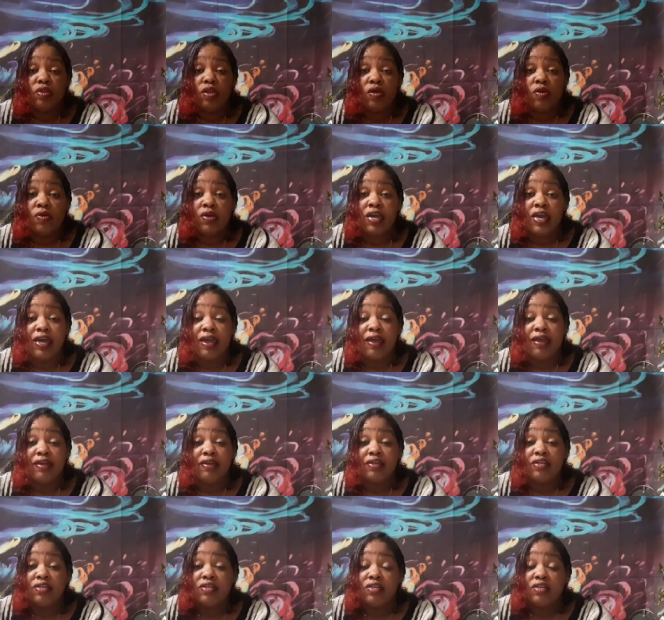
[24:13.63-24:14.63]
okay?
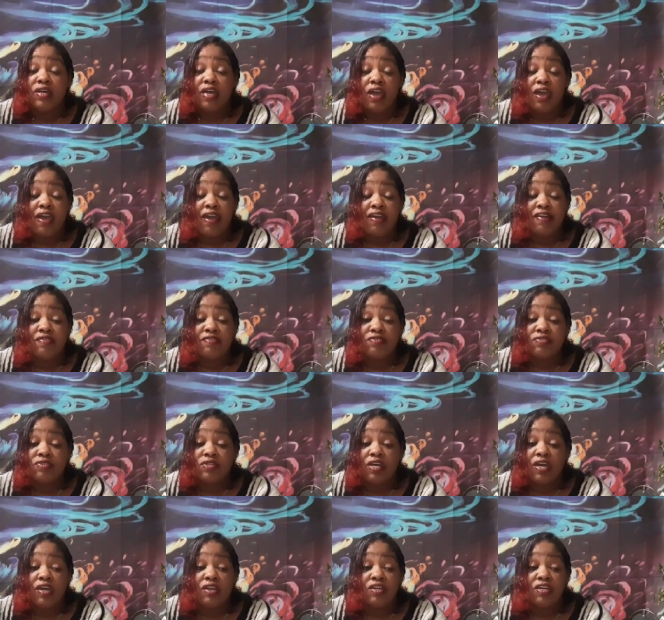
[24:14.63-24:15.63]
And
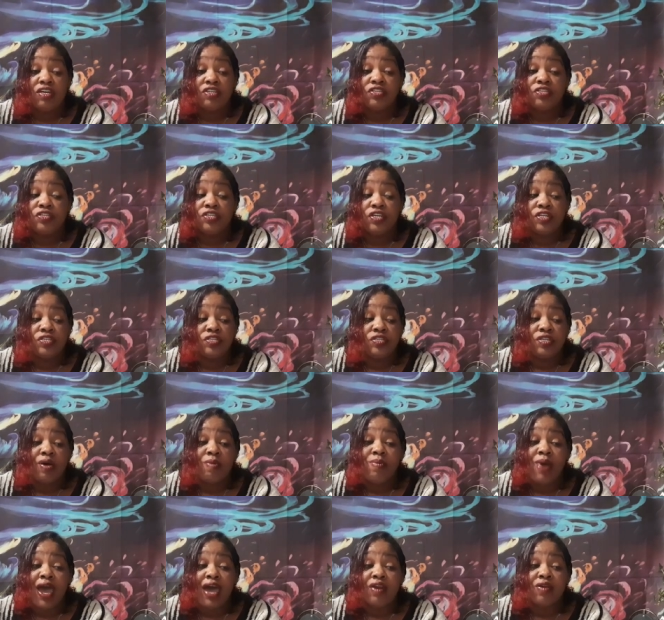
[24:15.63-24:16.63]
and it's just a
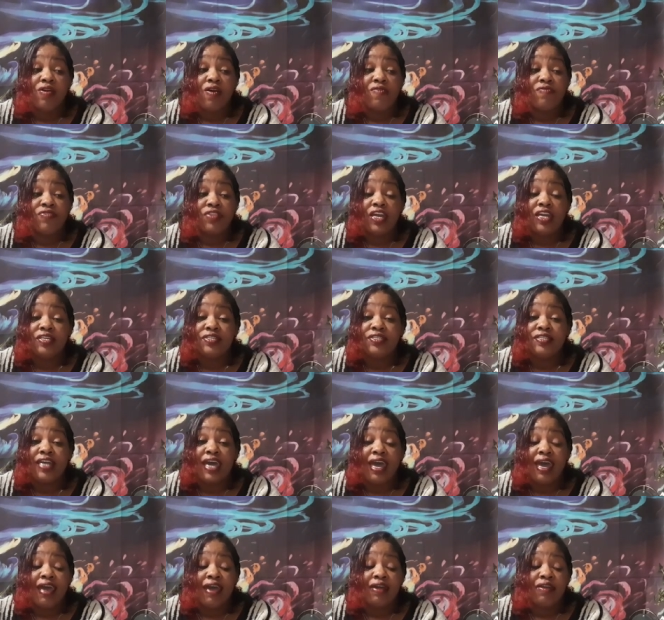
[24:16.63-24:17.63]
matter of things
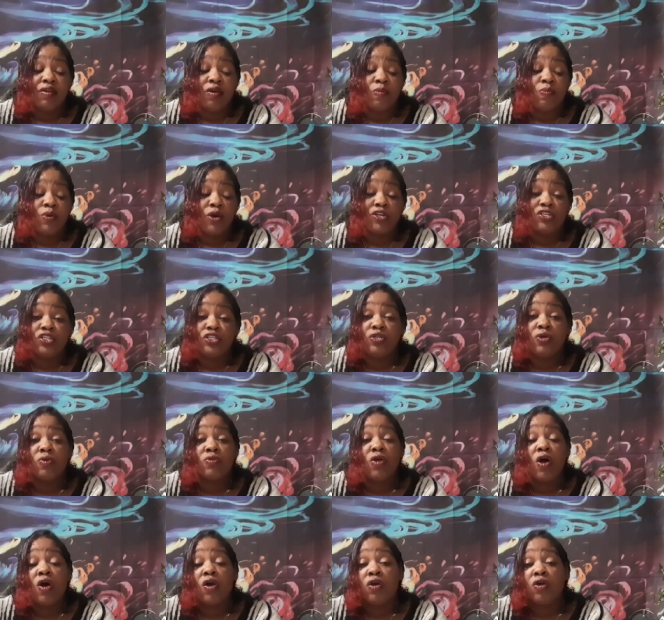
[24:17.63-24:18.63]
that a person no
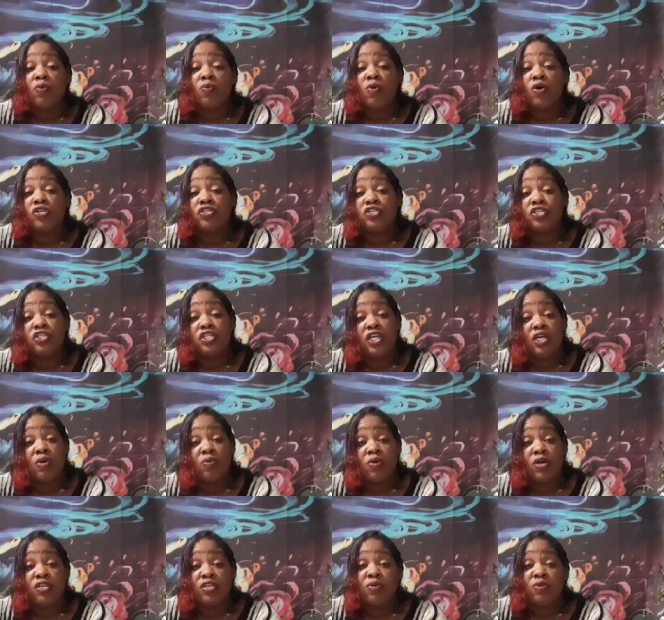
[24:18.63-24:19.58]
longer wants to deal with.